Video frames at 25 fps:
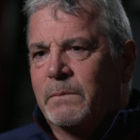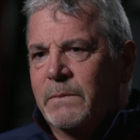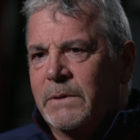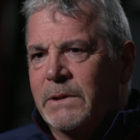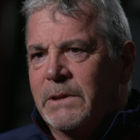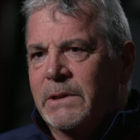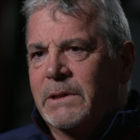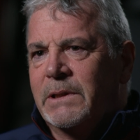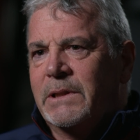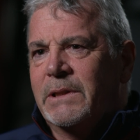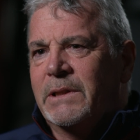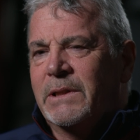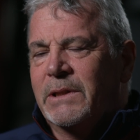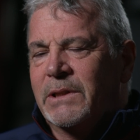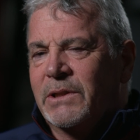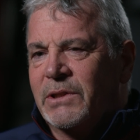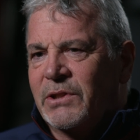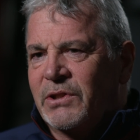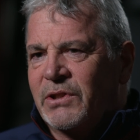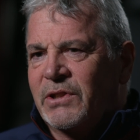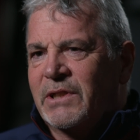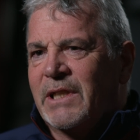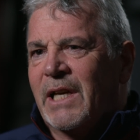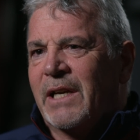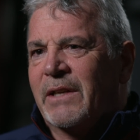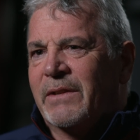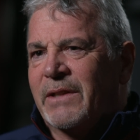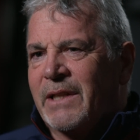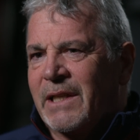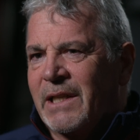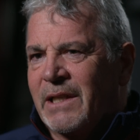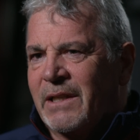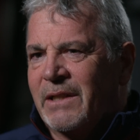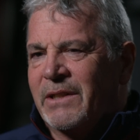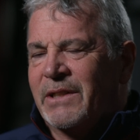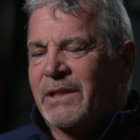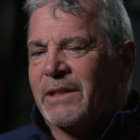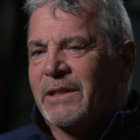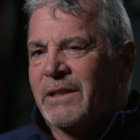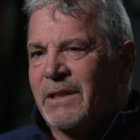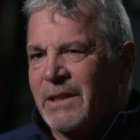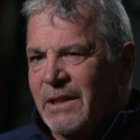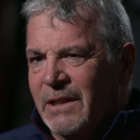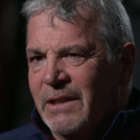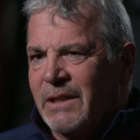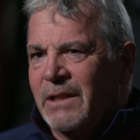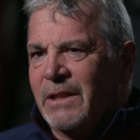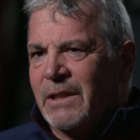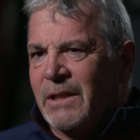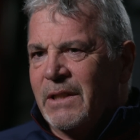You sat there and
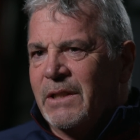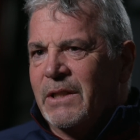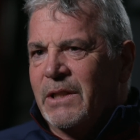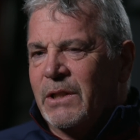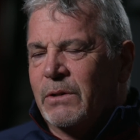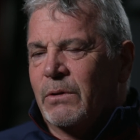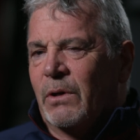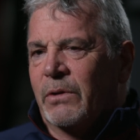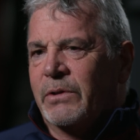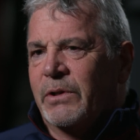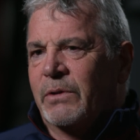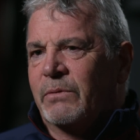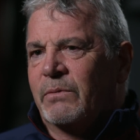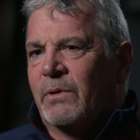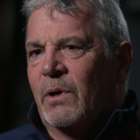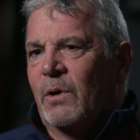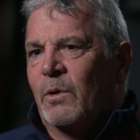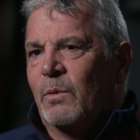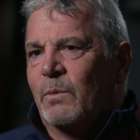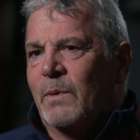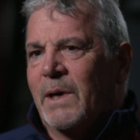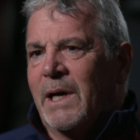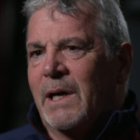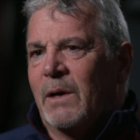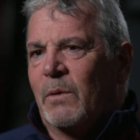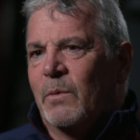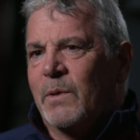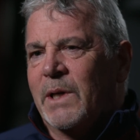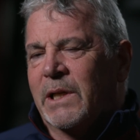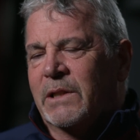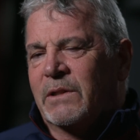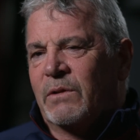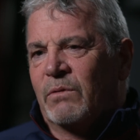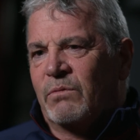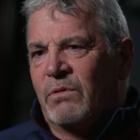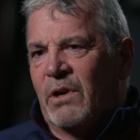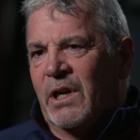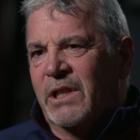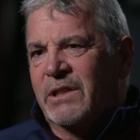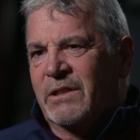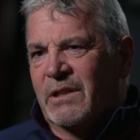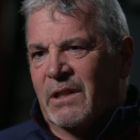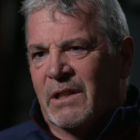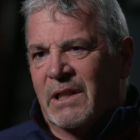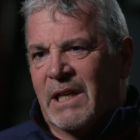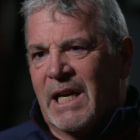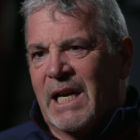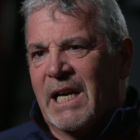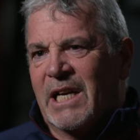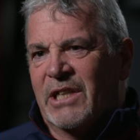you're on your roll mat. We had to write our
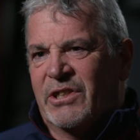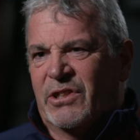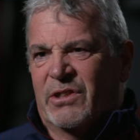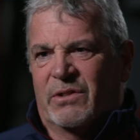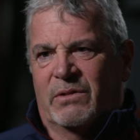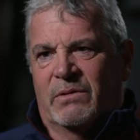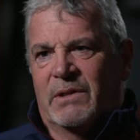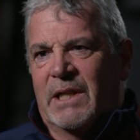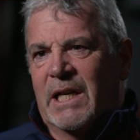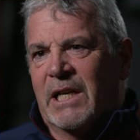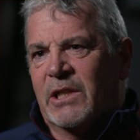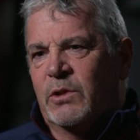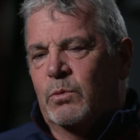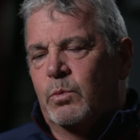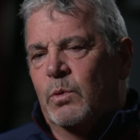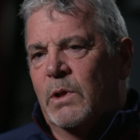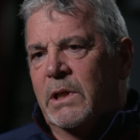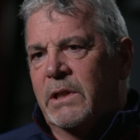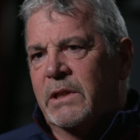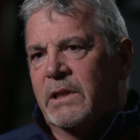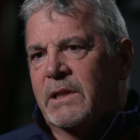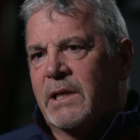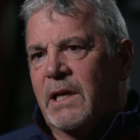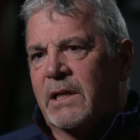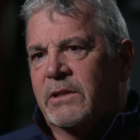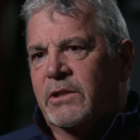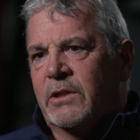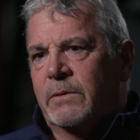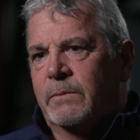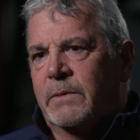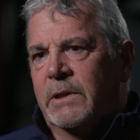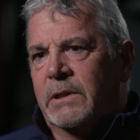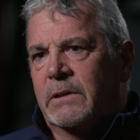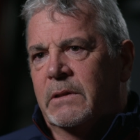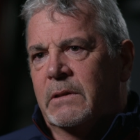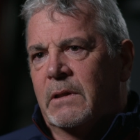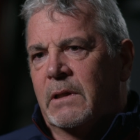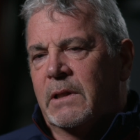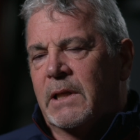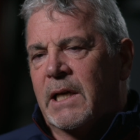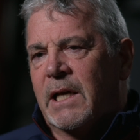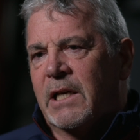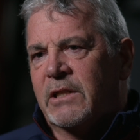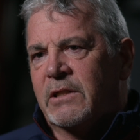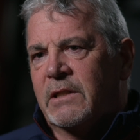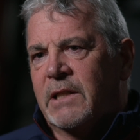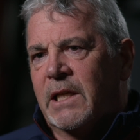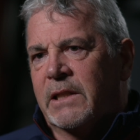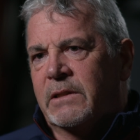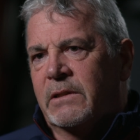last will and testament, our
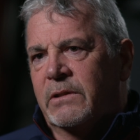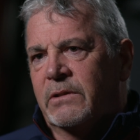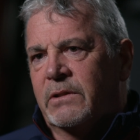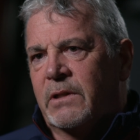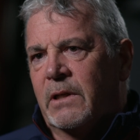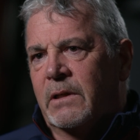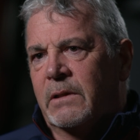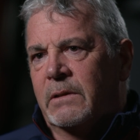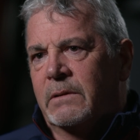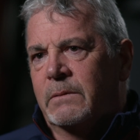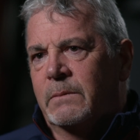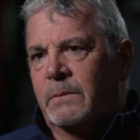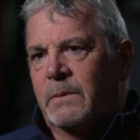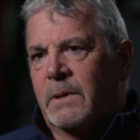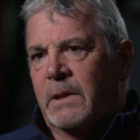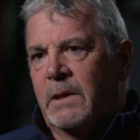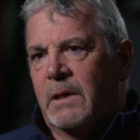last letters home.